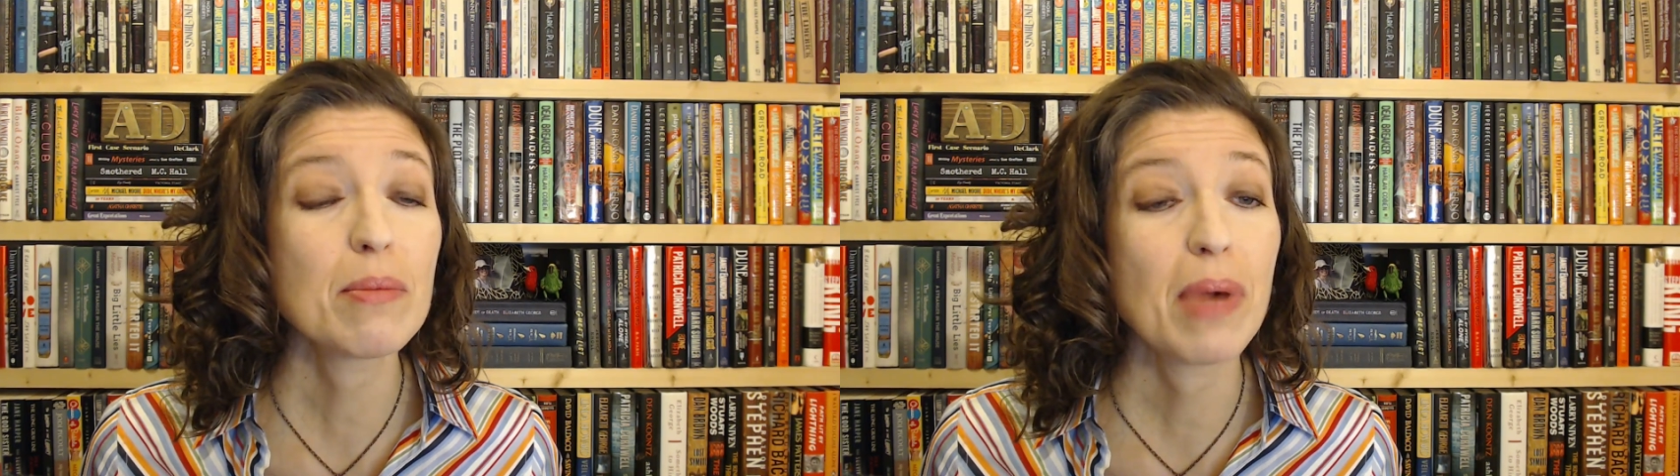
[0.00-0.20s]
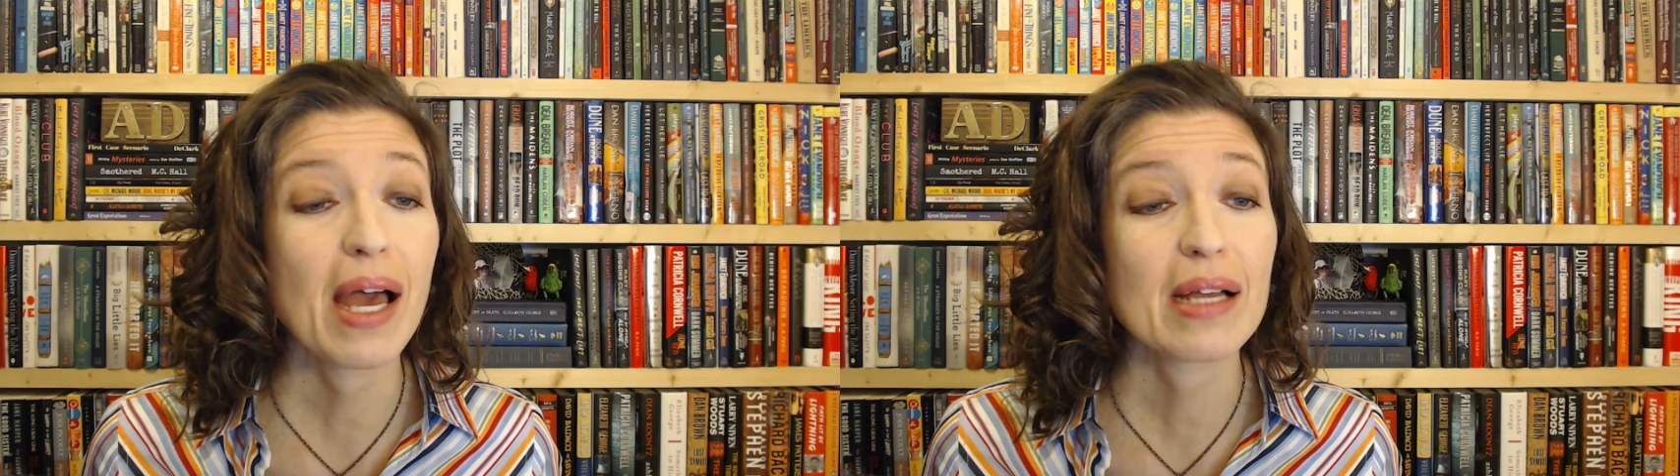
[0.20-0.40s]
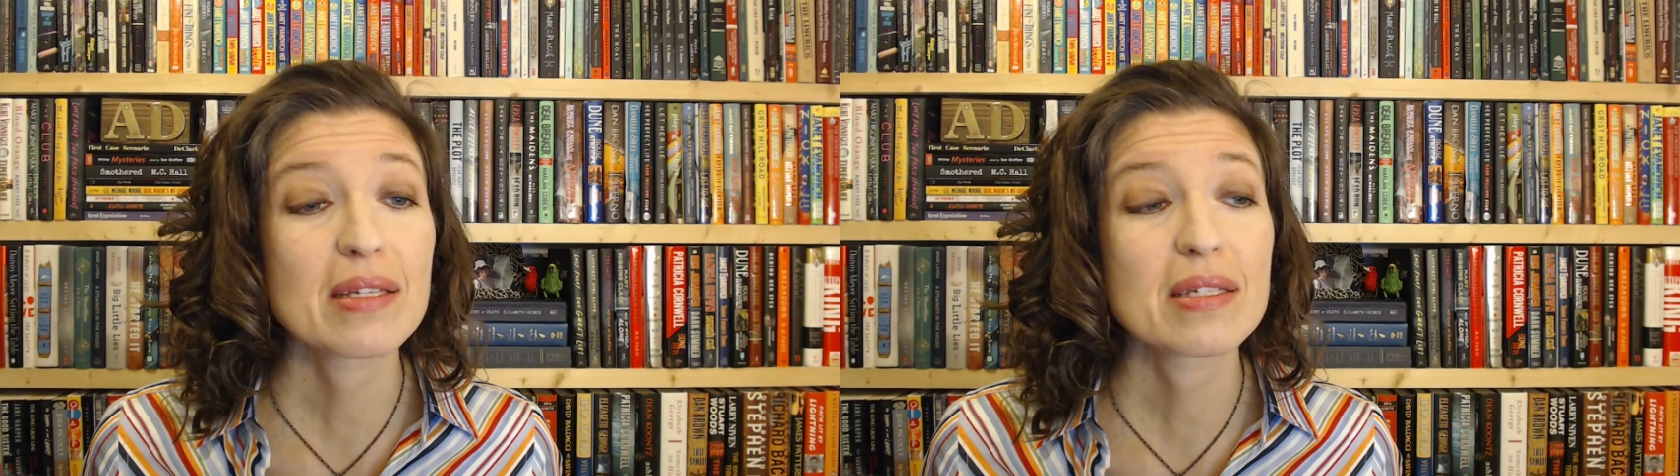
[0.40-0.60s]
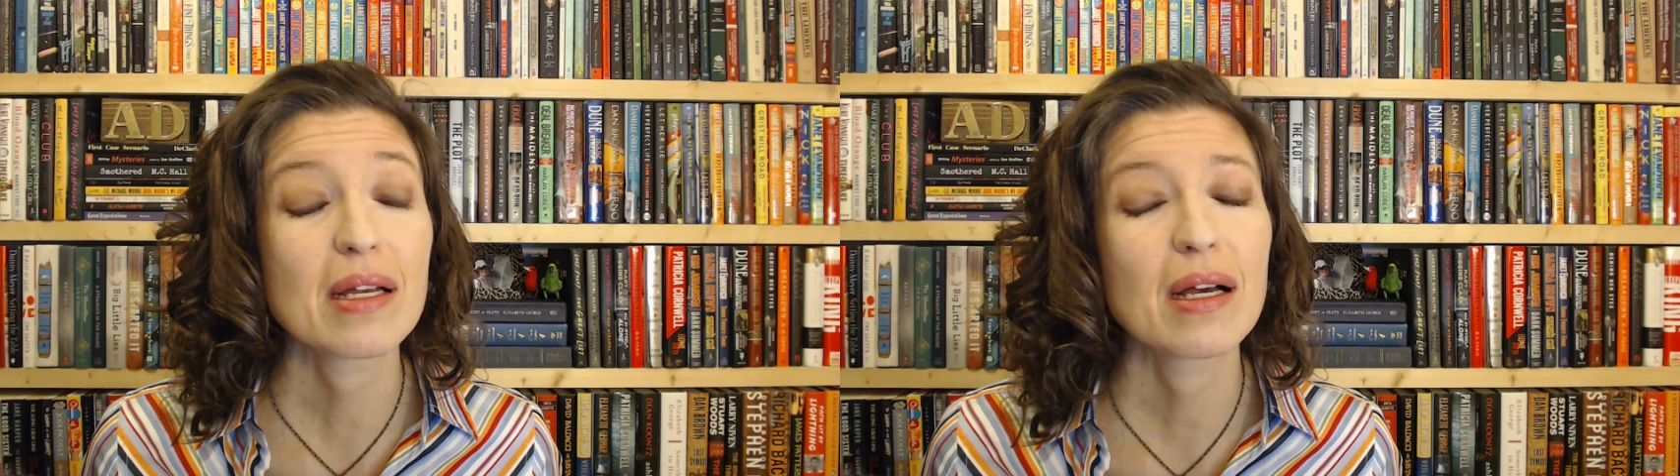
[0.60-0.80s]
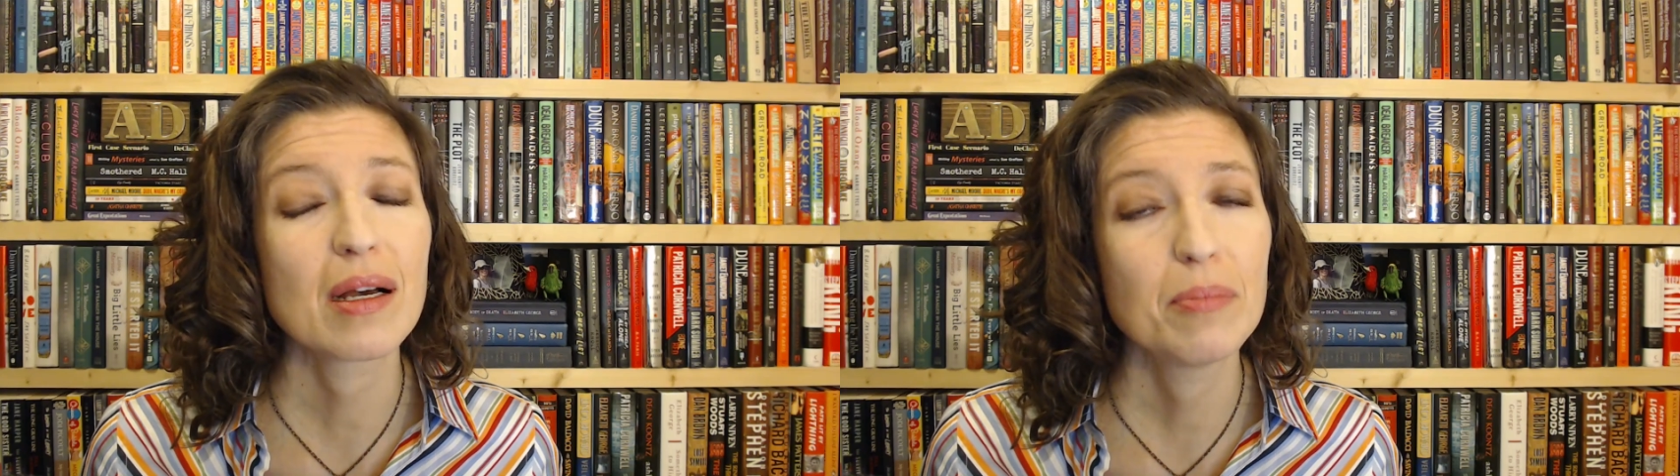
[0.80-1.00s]
Bex
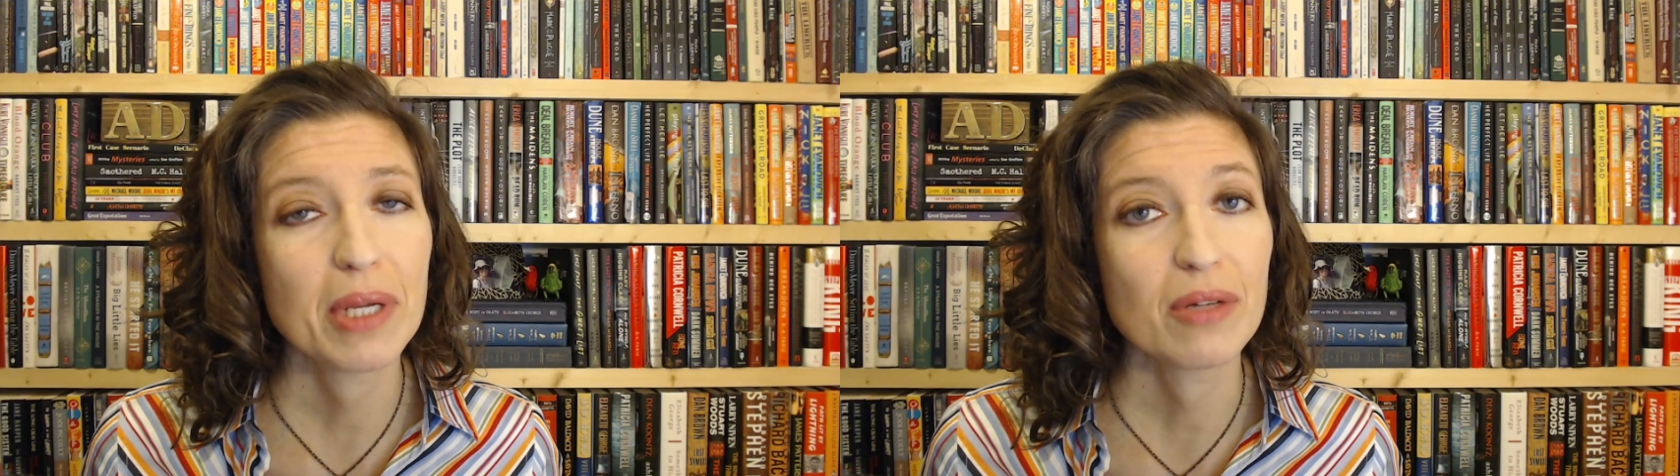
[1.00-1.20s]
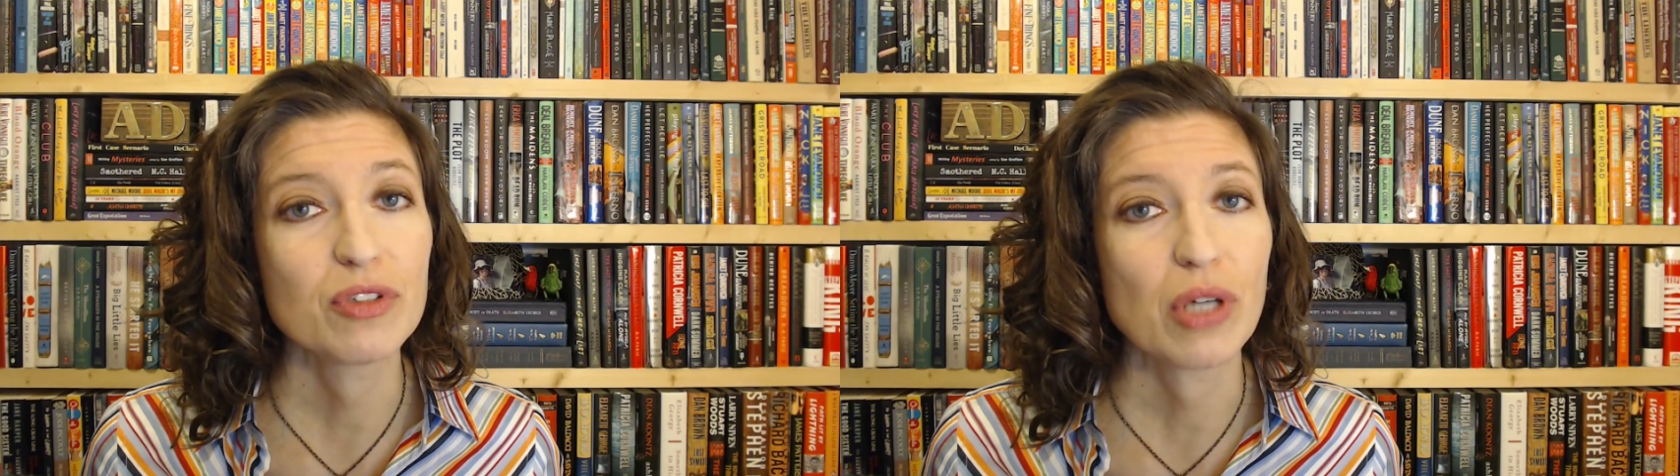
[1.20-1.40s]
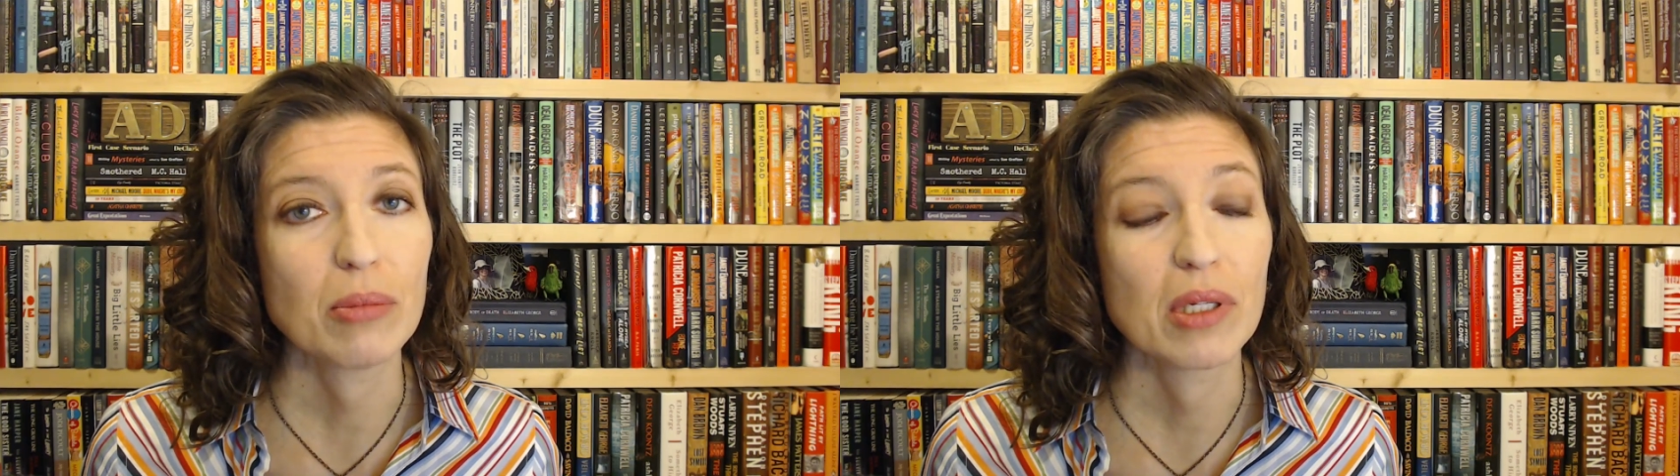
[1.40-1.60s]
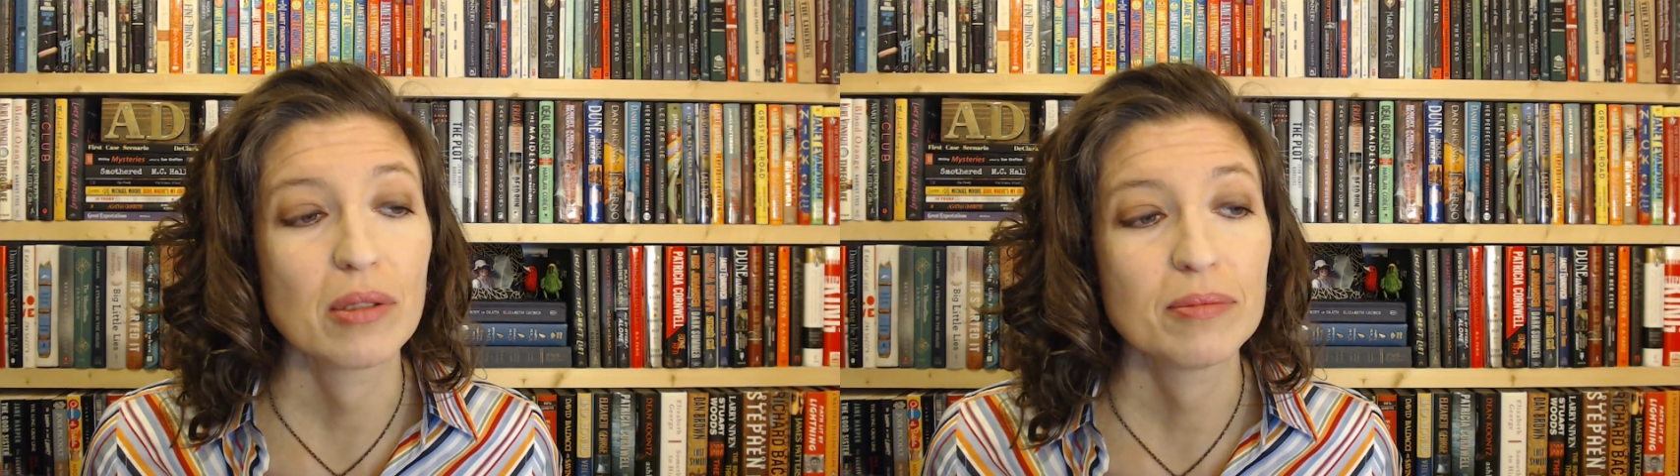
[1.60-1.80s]
a bit of trouble.